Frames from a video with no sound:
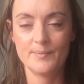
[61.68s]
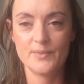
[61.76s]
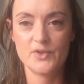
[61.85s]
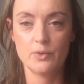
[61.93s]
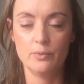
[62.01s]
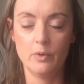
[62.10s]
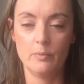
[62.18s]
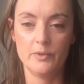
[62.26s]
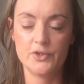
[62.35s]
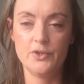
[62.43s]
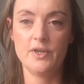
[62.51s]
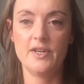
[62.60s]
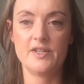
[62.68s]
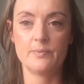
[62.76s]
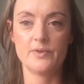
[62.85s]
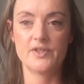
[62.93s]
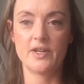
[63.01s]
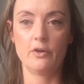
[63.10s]
So what we'll do is
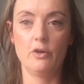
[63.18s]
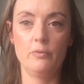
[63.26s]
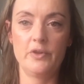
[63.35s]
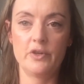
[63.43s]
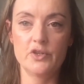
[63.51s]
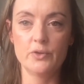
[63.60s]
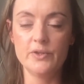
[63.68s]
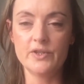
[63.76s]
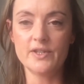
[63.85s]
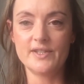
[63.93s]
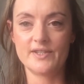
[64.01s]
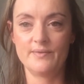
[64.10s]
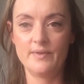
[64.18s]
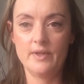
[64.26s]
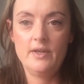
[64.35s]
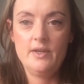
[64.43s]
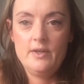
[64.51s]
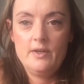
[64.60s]
we'll start off with our shoulders.
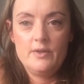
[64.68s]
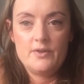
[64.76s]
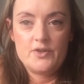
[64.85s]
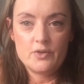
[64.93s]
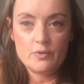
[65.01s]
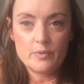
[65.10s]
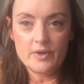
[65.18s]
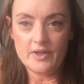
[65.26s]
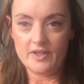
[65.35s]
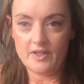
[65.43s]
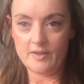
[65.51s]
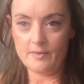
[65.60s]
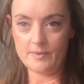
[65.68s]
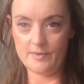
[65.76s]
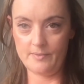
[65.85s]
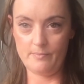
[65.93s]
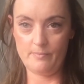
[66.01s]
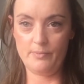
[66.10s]
So we're going to
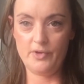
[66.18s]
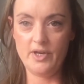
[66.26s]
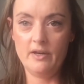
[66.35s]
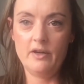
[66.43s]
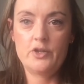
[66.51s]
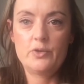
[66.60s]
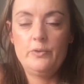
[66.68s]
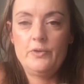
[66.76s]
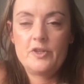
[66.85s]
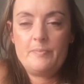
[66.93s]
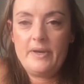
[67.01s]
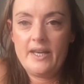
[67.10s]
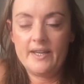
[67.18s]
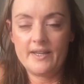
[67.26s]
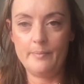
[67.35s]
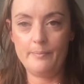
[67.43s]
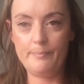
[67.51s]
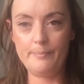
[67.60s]
bring our shoulders back
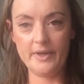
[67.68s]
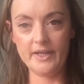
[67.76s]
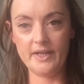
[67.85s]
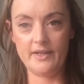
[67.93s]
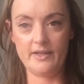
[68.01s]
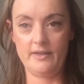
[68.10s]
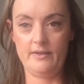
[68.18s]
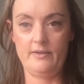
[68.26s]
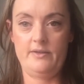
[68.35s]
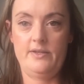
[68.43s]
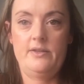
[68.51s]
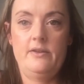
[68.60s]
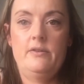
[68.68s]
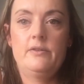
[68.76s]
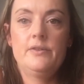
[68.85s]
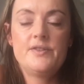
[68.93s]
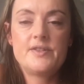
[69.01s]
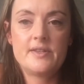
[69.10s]
in big
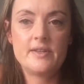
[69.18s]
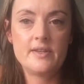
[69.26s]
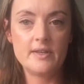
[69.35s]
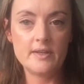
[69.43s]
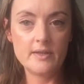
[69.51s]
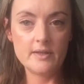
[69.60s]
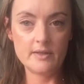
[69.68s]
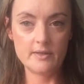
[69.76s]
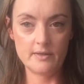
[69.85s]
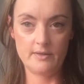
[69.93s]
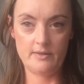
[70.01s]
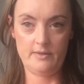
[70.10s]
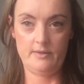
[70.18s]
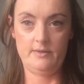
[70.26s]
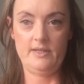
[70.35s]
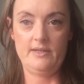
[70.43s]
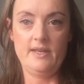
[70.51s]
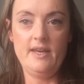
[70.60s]
circles
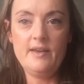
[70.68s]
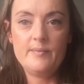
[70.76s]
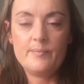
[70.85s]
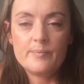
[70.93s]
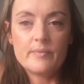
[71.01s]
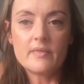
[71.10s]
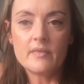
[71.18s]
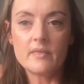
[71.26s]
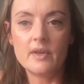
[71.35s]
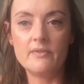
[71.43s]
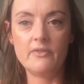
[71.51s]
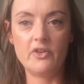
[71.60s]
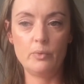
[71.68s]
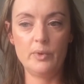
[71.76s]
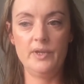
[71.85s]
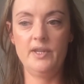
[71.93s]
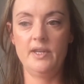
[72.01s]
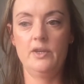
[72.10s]
like that, if
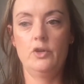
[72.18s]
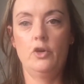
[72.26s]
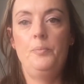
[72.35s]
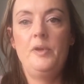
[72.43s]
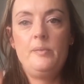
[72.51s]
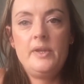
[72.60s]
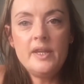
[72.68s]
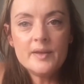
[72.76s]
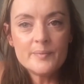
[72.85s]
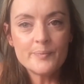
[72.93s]
everyone can copy me.